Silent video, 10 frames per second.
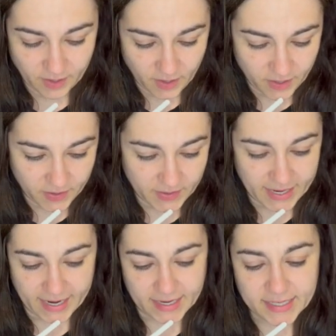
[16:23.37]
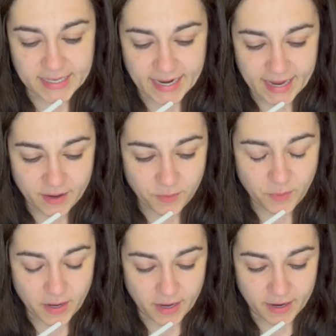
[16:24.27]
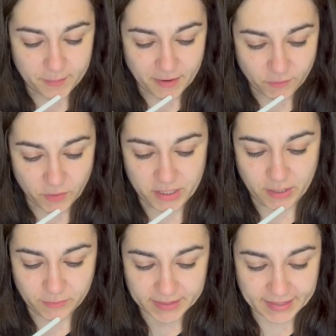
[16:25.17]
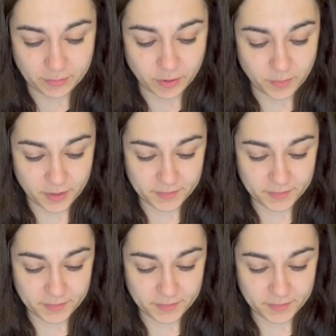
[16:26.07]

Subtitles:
Okay, now I've got a numeracy problem.